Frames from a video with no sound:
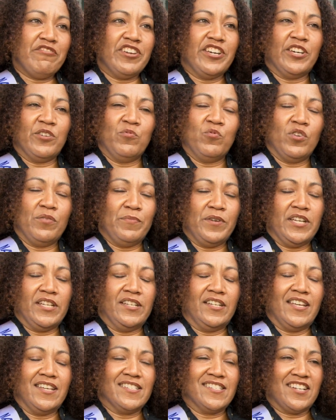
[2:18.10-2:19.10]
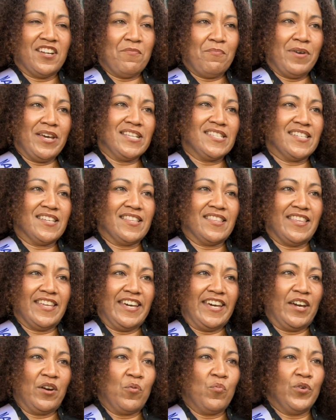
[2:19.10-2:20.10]
Rican woman is an amazing
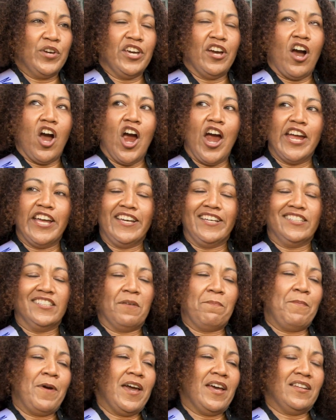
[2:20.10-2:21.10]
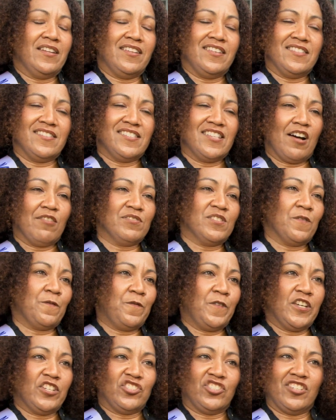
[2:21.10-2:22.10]
thing. We are independent, self
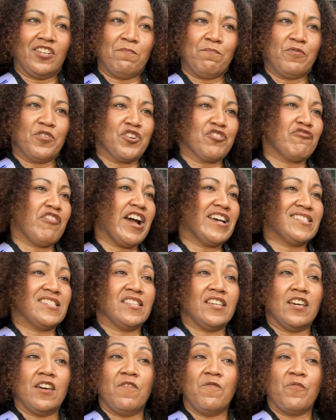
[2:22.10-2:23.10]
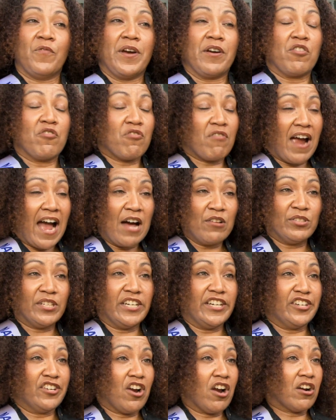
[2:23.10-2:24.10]
sufficient, progressive. We're grounded
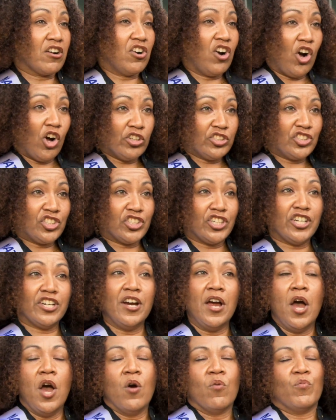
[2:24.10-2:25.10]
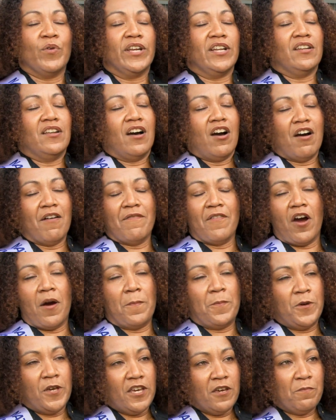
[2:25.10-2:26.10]
in our culture. We love our
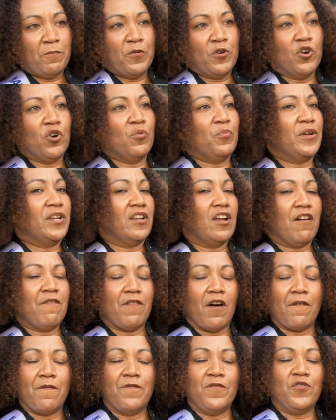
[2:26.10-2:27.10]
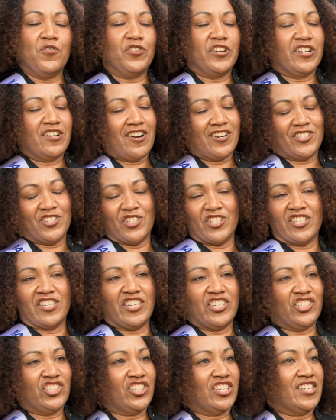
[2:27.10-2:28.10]
people. We love our food and our
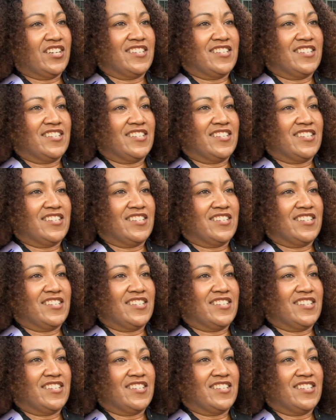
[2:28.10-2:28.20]
tradition.